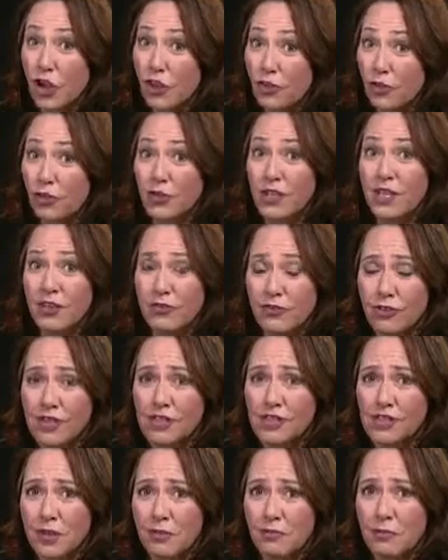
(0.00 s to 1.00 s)
I thought the
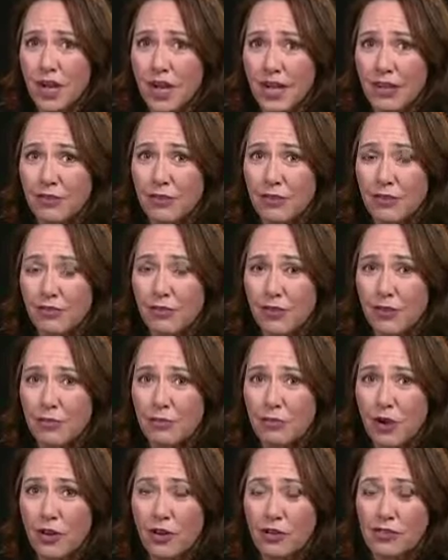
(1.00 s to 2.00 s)
interesting part on the
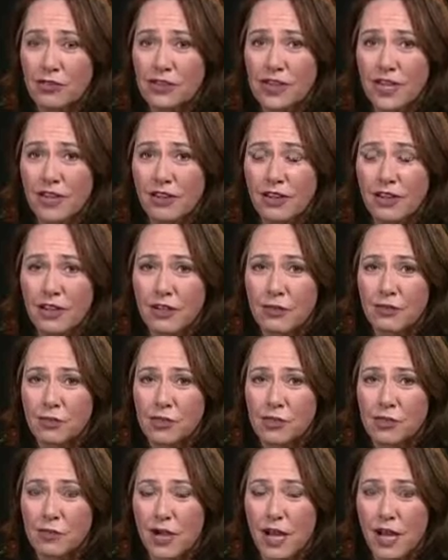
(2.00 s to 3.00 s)
foreign policy area
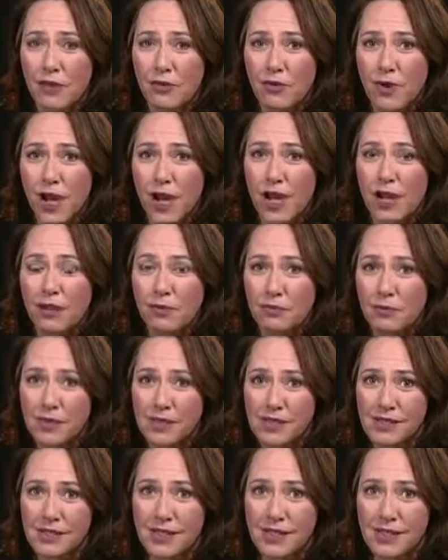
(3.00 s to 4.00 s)
was about Iran,
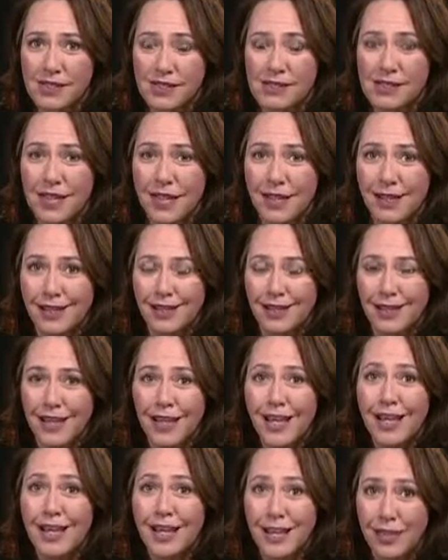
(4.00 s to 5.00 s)
basically saying,
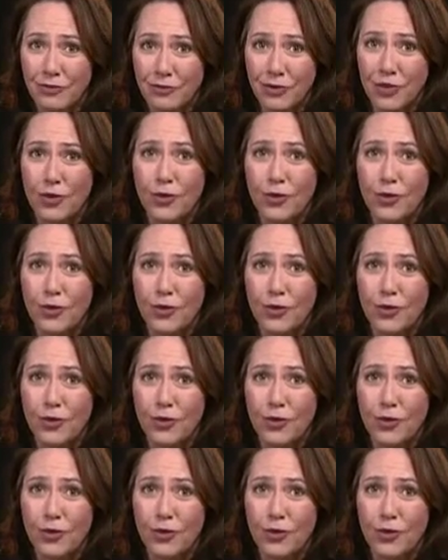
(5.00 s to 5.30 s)
if